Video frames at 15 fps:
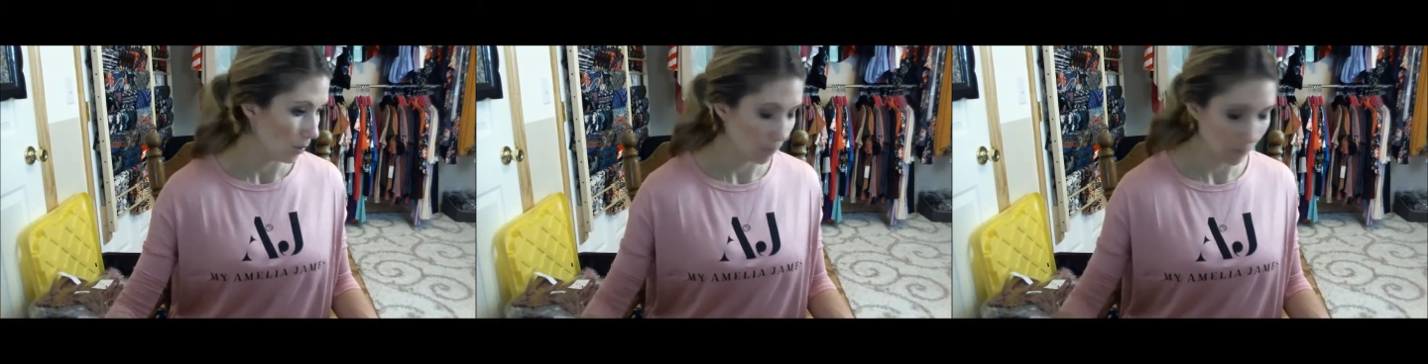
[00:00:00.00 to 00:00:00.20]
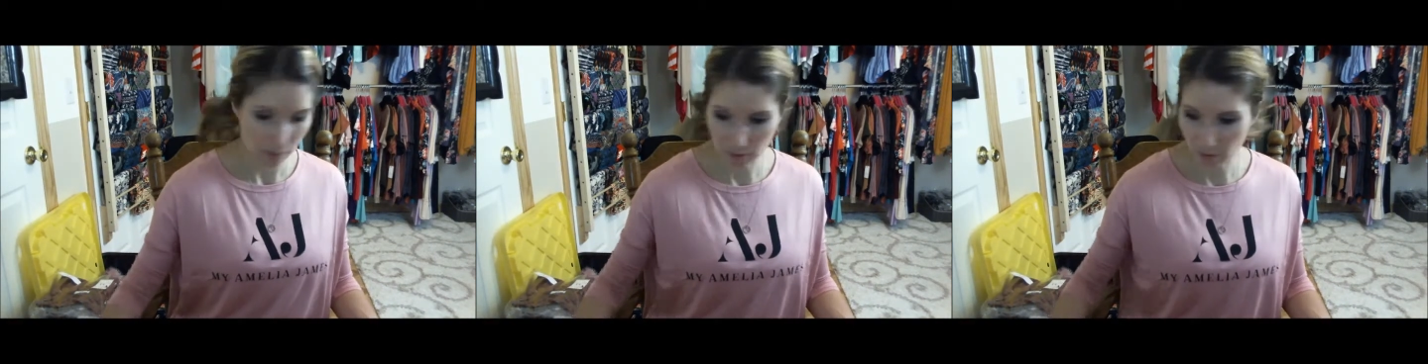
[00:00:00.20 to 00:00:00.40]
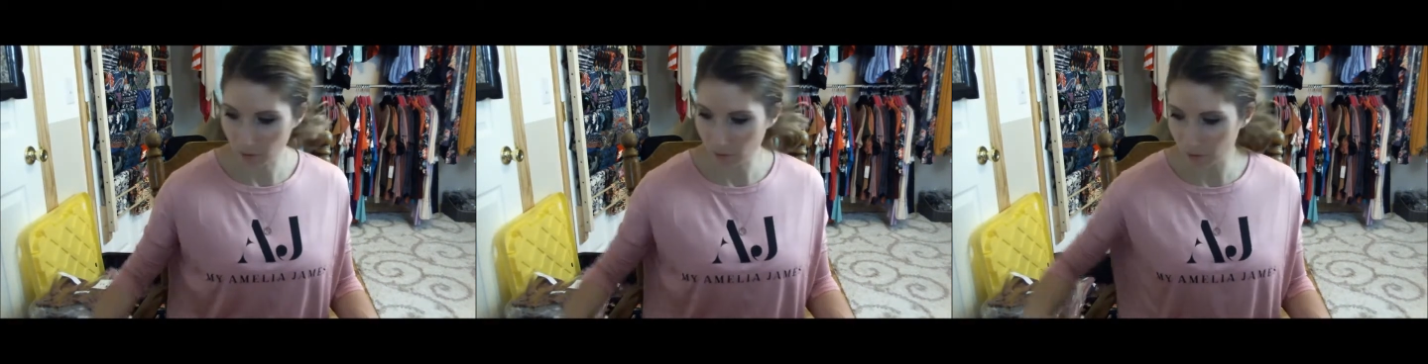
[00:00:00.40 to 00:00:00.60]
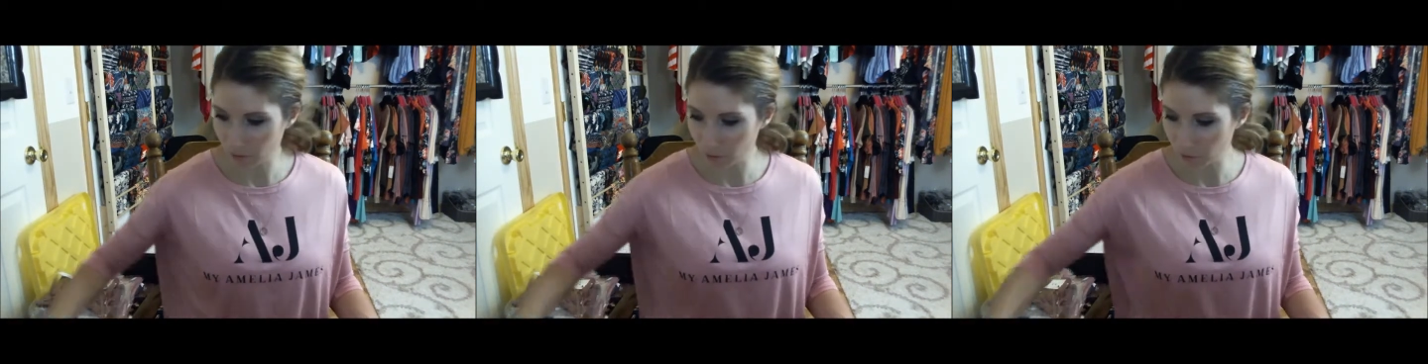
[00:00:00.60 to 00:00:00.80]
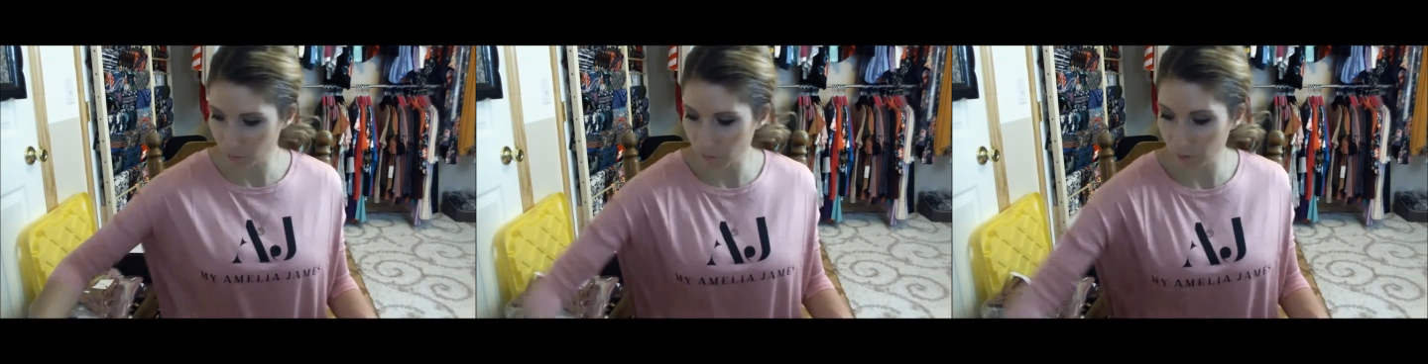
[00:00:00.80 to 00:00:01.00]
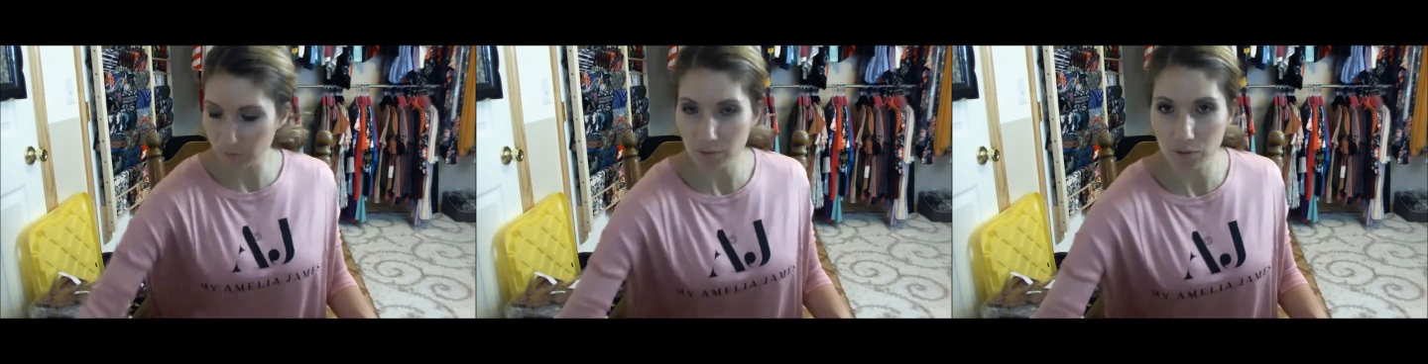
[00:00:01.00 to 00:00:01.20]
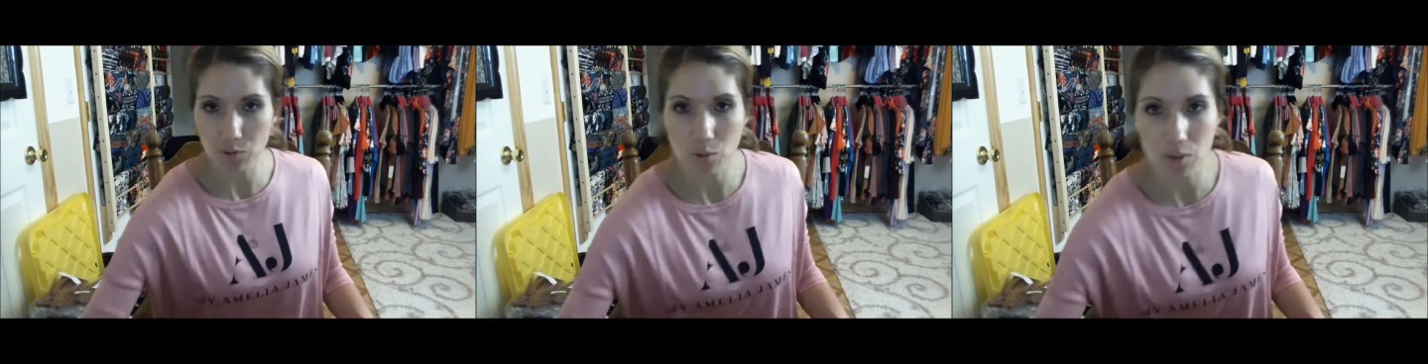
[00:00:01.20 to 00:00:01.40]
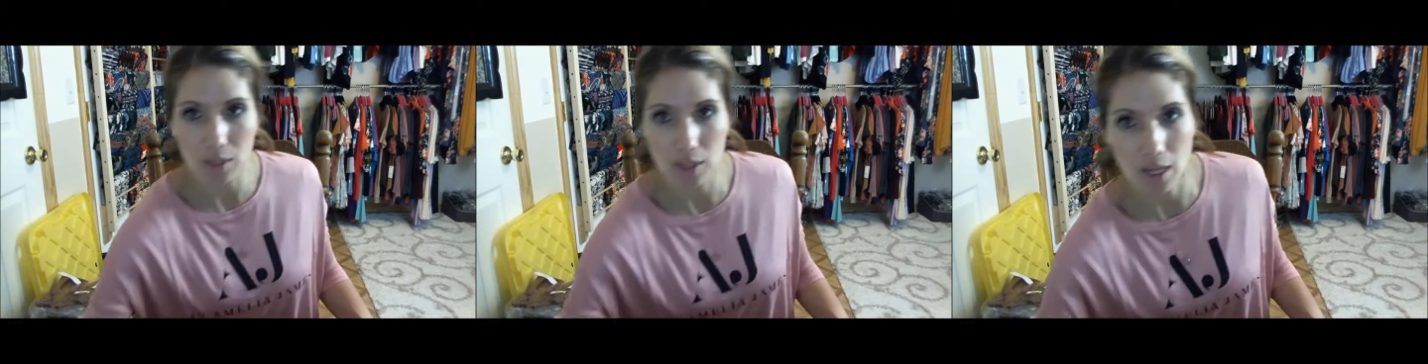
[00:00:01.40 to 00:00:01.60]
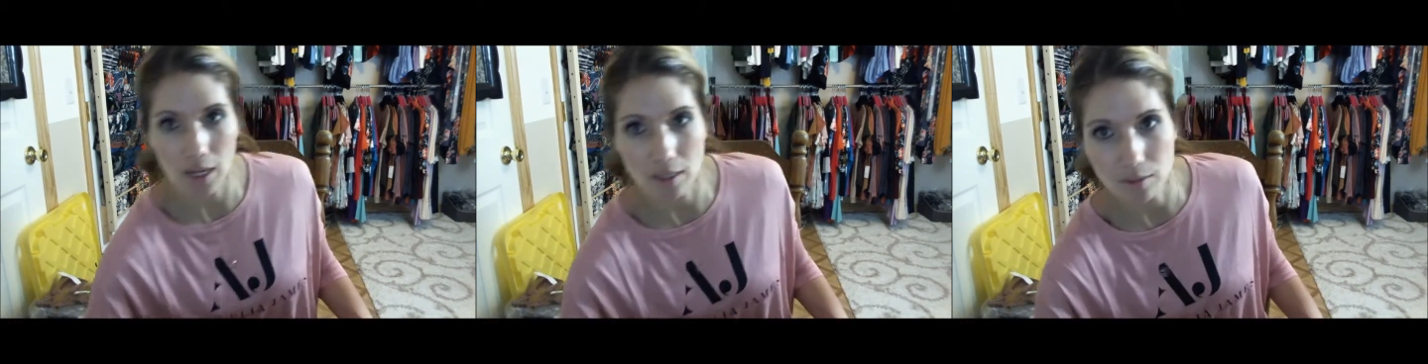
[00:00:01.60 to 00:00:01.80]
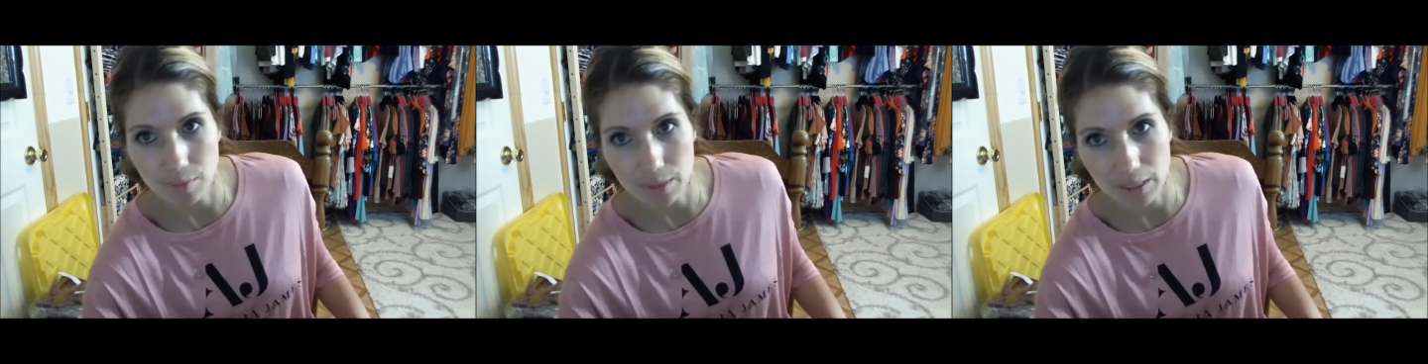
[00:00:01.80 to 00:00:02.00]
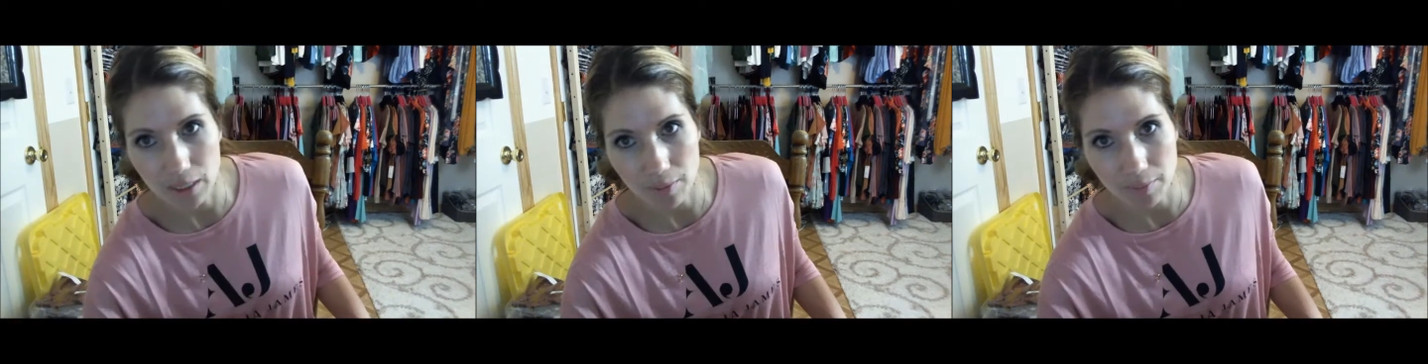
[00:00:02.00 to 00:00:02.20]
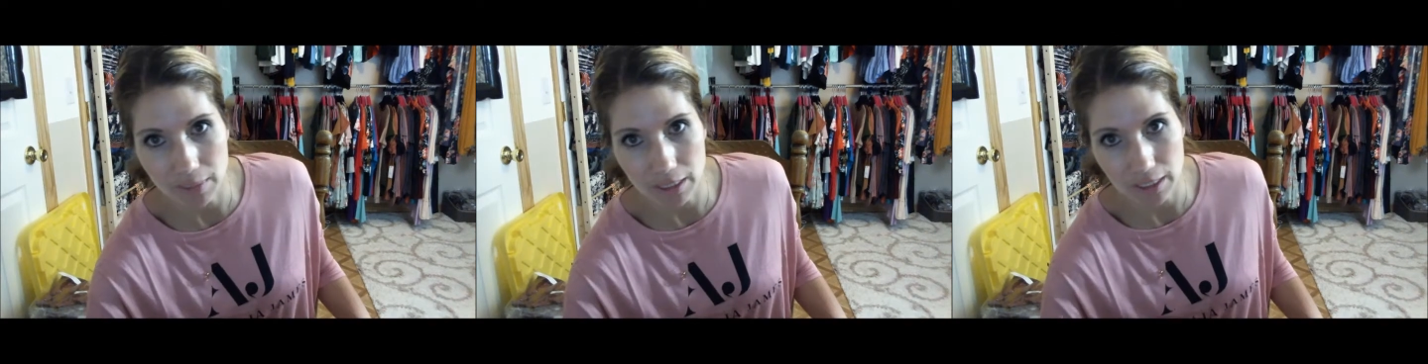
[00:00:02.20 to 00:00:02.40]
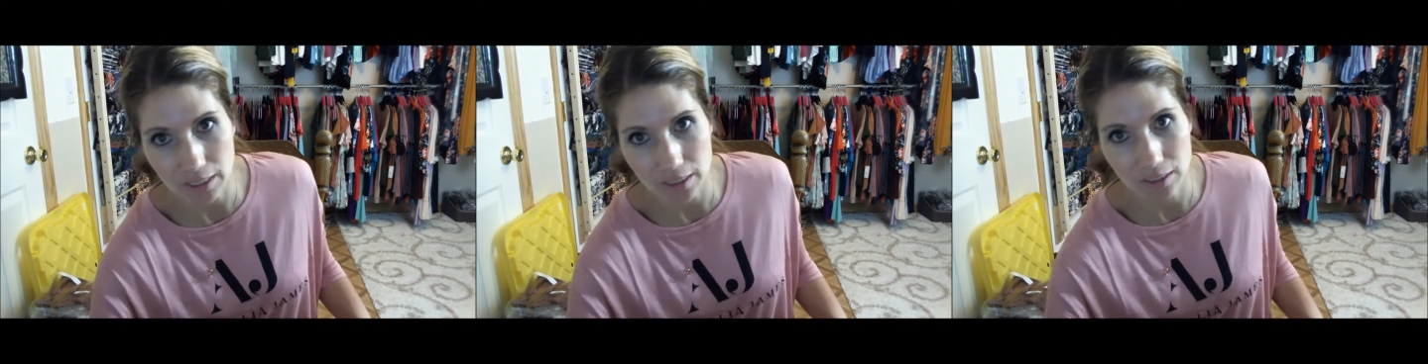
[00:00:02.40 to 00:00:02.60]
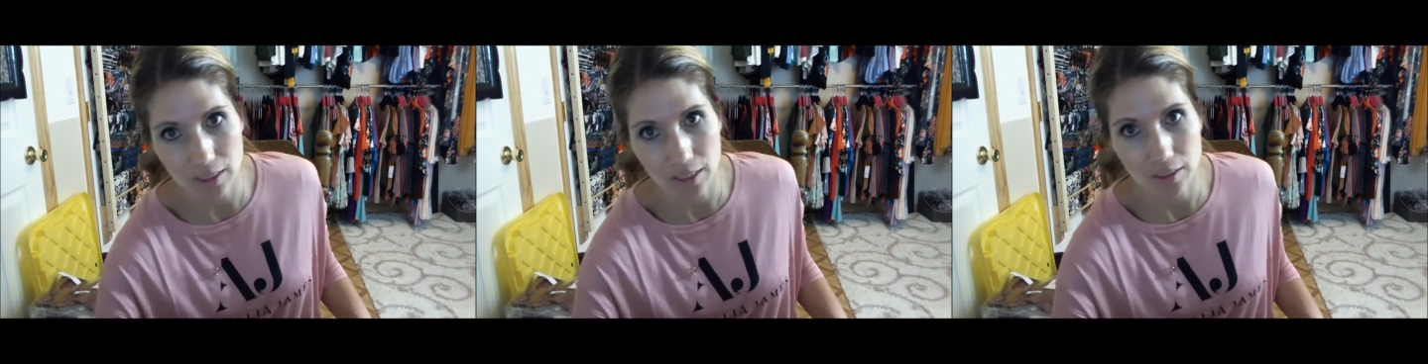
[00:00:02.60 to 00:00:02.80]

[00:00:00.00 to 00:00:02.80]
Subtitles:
with all the new inventory that has been coming in.